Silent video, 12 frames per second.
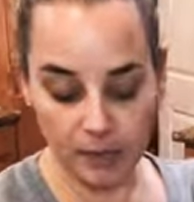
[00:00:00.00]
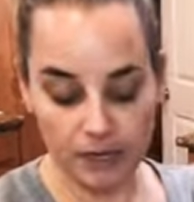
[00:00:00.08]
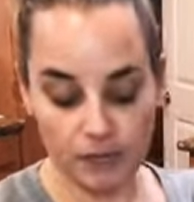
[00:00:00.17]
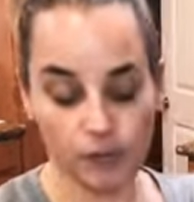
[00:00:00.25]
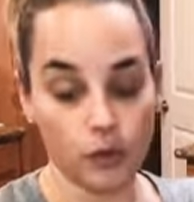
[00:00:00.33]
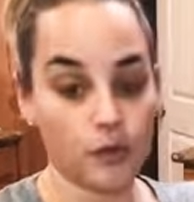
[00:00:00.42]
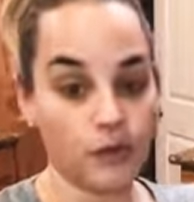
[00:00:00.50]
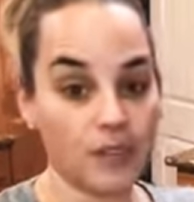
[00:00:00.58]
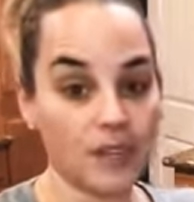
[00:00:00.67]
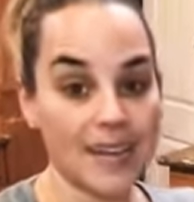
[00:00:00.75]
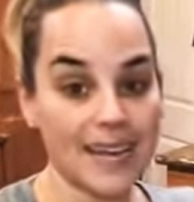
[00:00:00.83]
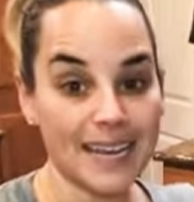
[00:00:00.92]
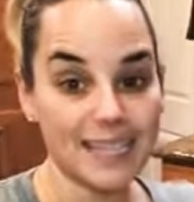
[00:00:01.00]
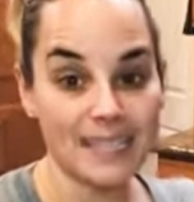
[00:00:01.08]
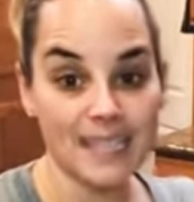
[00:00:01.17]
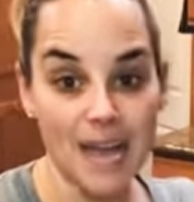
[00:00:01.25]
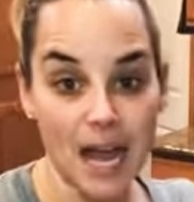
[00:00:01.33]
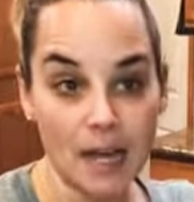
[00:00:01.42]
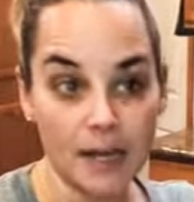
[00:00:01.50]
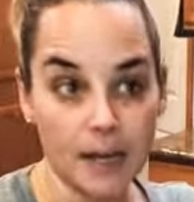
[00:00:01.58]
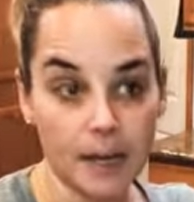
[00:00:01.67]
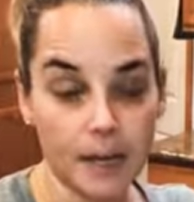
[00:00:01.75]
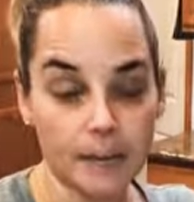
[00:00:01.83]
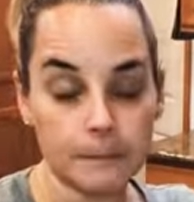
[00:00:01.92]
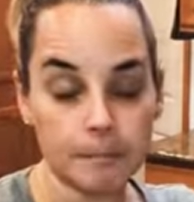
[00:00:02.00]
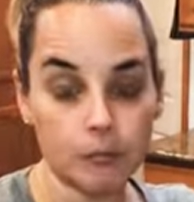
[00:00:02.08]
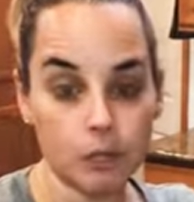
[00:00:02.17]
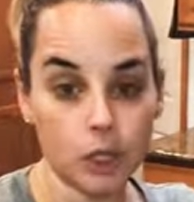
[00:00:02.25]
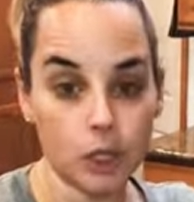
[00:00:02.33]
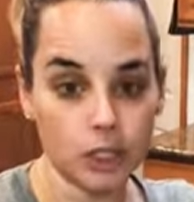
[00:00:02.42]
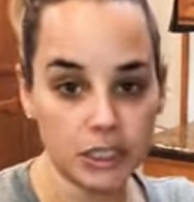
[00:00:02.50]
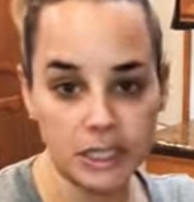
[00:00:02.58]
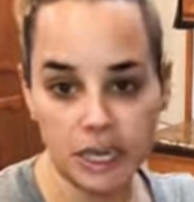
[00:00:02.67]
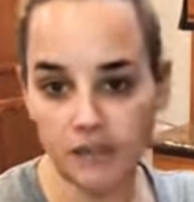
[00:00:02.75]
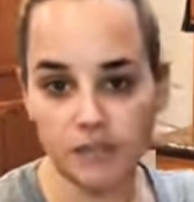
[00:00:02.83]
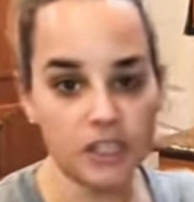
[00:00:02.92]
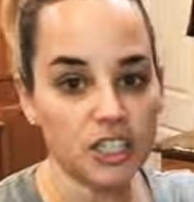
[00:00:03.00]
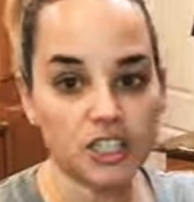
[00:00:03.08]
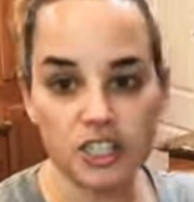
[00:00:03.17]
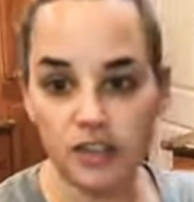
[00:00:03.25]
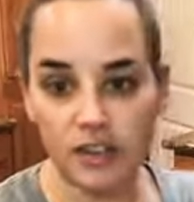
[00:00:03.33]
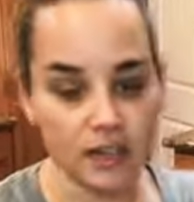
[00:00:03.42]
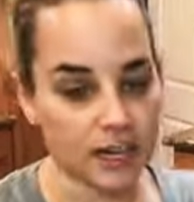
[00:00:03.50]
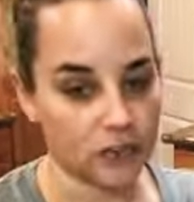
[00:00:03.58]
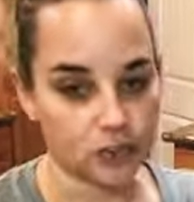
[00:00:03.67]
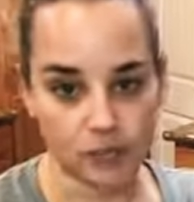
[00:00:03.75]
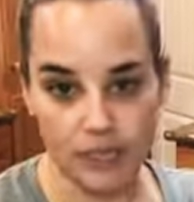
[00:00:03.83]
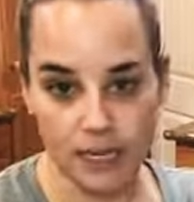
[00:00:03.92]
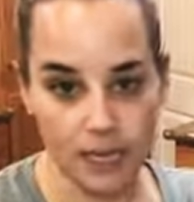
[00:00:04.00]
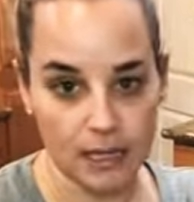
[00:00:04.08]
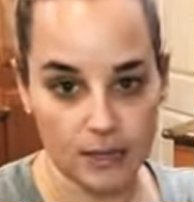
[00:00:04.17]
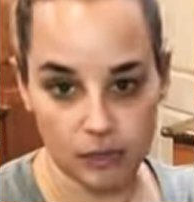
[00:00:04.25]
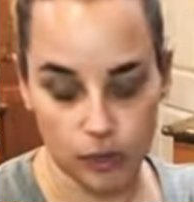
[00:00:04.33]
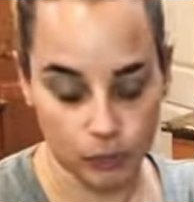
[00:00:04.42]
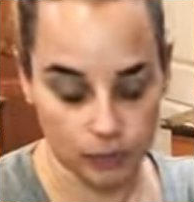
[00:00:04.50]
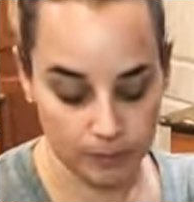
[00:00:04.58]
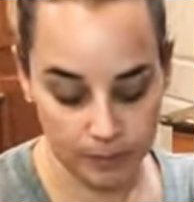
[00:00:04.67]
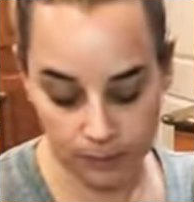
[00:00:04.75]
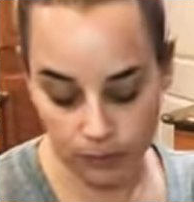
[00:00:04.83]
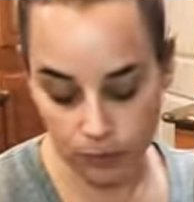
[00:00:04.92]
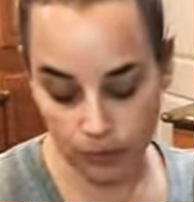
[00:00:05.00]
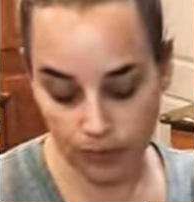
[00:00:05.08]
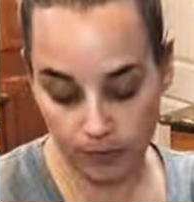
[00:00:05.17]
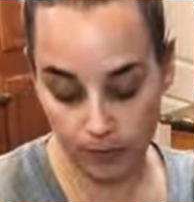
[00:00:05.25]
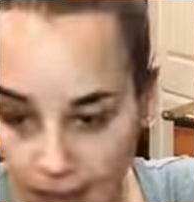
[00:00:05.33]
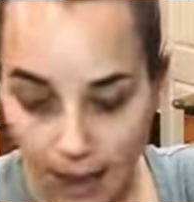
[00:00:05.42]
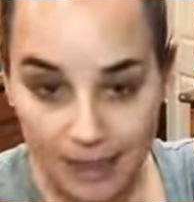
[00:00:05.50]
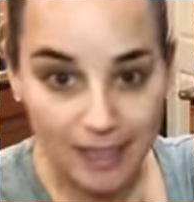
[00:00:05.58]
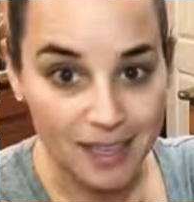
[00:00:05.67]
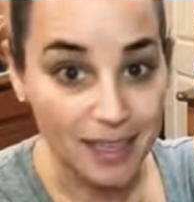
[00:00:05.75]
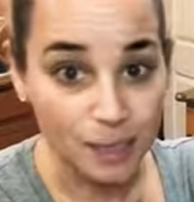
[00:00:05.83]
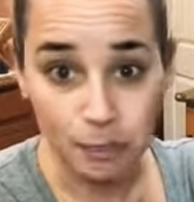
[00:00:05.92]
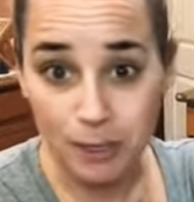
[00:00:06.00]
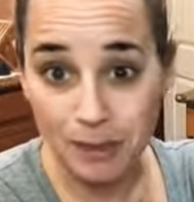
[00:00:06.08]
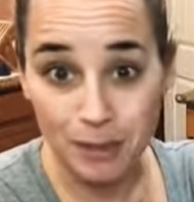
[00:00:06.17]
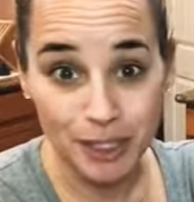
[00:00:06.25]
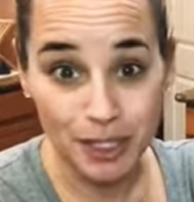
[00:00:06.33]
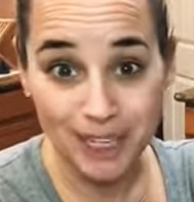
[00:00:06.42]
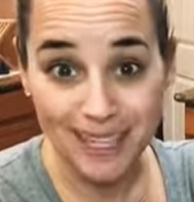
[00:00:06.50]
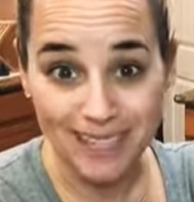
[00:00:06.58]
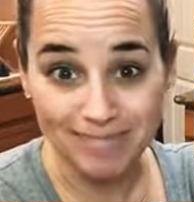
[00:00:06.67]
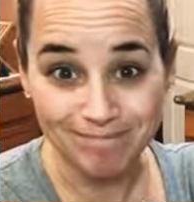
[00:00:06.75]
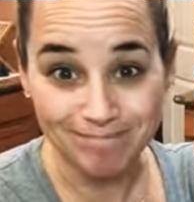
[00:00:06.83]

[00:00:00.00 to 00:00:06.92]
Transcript: And if you feel like it's not cooked enough, then you just give it an extra 10 or 20 minutes or whatever. I think that's pretty much it.